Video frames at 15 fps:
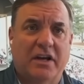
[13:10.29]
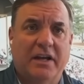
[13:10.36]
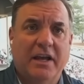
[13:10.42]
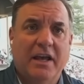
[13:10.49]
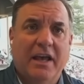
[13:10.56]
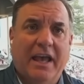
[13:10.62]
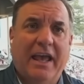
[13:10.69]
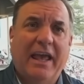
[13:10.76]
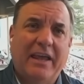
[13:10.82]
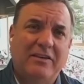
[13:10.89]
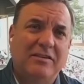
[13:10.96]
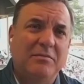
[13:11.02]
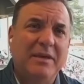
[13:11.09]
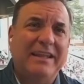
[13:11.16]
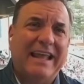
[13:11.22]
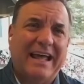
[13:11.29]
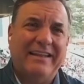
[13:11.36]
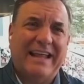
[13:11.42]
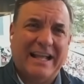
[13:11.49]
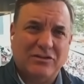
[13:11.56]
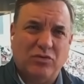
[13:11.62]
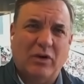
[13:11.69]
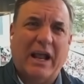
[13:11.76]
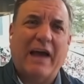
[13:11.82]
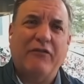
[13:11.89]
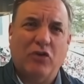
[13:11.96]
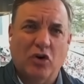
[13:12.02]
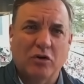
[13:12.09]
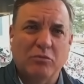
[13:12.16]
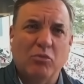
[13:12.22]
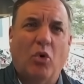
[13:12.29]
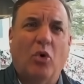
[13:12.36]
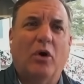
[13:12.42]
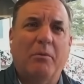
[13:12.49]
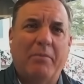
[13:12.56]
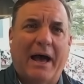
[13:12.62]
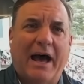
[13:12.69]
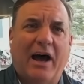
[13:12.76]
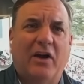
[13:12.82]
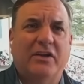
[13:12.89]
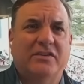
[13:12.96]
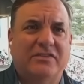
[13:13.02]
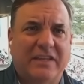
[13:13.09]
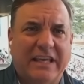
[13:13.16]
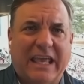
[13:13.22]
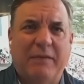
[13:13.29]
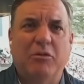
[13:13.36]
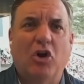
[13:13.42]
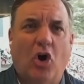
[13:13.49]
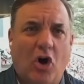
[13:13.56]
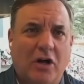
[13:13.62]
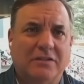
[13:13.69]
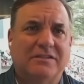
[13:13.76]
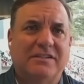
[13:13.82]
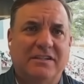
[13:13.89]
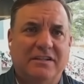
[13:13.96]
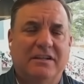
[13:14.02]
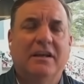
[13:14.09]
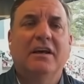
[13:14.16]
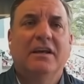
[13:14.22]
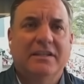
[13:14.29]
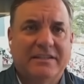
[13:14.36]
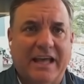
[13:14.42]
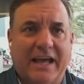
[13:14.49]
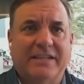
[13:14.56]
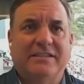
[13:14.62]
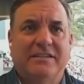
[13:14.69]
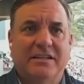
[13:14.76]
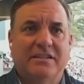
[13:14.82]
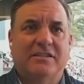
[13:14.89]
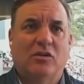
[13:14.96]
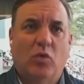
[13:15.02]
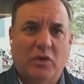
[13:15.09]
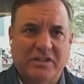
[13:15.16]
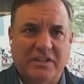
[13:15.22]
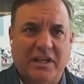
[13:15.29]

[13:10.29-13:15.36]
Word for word: And, and, and to me, that that's what I've heard more about is the game in Austin, Texas. Are, are you?